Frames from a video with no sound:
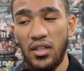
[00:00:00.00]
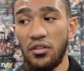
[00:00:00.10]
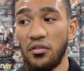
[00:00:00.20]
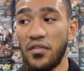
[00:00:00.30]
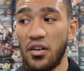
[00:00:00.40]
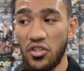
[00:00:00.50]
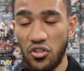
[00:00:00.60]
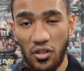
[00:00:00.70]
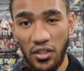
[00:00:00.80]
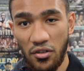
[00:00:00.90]
He looked very
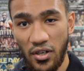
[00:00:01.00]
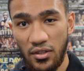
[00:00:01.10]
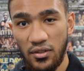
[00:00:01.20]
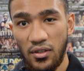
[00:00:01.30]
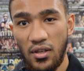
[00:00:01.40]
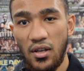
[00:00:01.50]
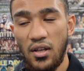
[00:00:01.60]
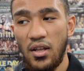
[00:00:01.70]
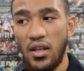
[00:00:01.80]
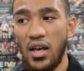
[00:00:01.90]
strong in the ring.
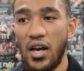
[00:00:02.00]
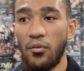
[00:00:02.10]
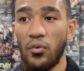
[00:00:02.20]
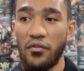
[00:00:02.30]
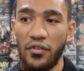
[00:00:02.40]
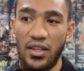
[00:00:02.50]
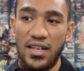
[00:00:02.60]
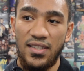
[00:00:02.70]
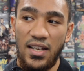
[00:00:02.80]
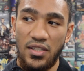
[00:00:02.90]
And one thing
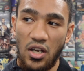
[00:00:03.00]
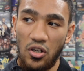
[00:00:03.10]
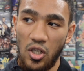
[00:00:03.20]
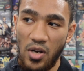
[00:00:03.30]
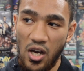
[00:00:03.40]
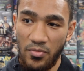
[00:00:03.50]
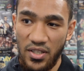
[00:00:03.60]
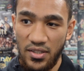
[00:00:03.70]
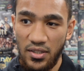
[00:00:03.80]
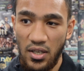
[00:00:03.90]
that stands out a lot about him
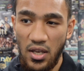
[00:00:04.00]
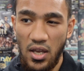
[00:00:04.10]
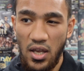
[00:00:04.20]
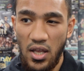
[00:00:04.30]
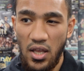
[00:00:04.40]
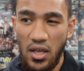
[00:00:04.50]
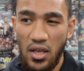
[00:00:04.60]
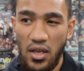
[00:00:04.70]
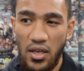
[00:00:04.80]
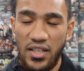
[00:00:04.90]
is
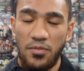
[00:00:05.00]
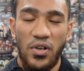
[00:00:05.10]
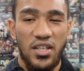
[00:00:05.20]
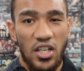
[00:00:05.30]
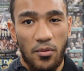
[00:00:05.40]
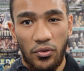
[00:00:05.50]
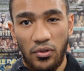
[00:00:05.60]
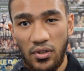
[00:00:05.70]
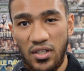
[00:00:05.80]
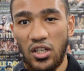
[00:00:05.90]
his punch
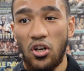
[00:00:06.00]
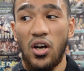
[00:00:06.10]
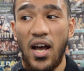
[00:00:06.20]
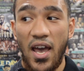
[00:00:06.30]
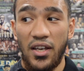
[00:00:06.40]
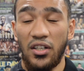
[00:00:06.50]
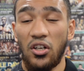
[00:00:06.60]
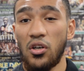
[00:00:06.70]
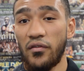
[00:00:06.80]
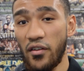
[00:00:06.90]
output is a lot higher
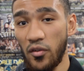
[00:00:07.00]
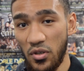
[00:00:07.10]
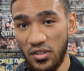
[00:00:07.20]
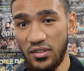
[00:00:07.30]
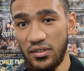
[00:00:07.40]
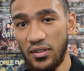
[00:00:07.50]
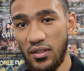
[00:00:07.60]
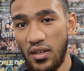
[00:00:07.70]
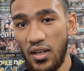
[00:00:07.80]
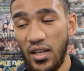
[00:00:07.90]
than a lot of other
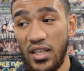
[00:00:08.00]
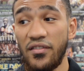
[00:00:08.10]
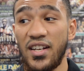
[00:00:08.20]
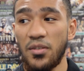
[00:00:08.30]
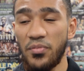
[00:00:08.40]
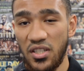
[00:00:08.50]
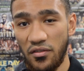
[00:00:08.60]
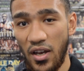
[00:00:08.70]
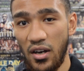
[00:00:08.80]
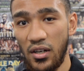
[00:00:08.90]
boxers. Even as a
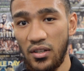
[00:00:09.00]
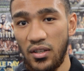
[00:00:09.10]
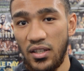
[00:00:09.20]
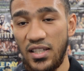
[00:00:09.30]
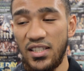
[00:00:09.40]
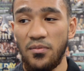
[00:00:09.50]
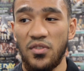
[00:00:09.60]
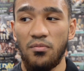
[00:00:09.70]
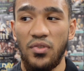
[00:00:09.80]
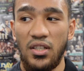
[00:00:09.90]
pressure fighter, he
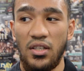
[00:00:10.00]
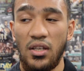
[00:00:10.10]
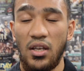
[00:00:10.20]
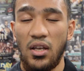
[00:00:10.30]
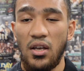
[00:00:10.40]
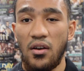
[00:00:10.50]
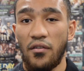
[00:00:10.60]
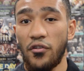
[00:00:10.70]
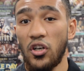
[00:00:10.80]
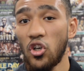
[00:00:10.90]
seems to be
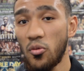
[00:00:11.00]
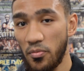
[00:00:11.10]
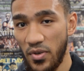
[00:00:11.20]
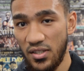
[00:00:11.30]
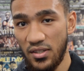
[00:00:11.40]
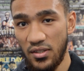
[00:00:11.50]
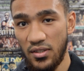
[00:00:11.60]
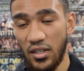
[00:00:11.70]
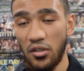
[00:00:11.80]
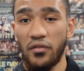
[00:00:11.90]
throwing a lot more
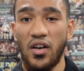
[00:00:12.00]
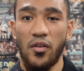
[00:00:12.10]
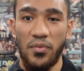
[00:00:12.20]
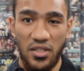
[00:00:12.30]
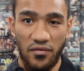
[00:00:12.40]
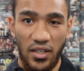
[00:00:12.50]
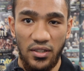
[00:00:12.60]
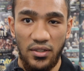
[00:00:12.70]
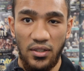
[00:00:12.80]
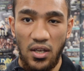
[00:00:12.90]
punches than a lot of other pressure
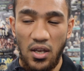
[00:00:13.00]
fighters.